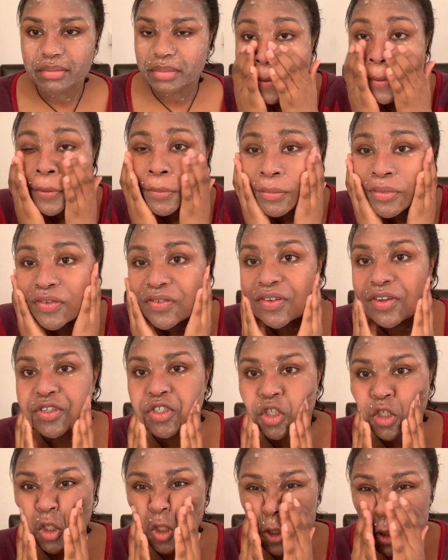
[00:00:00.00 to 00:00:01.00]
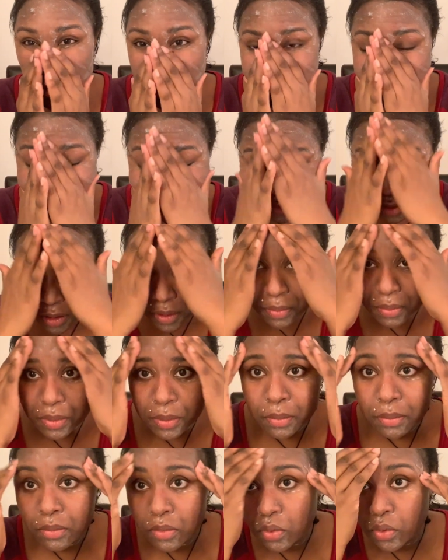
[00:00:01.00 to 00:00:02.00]
I want to massage this in a bit
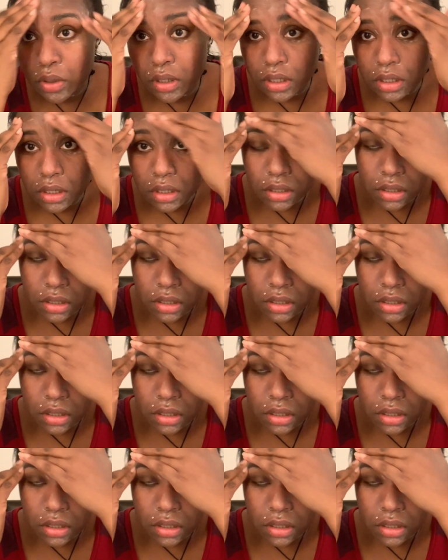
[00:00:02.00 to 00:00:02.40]
more.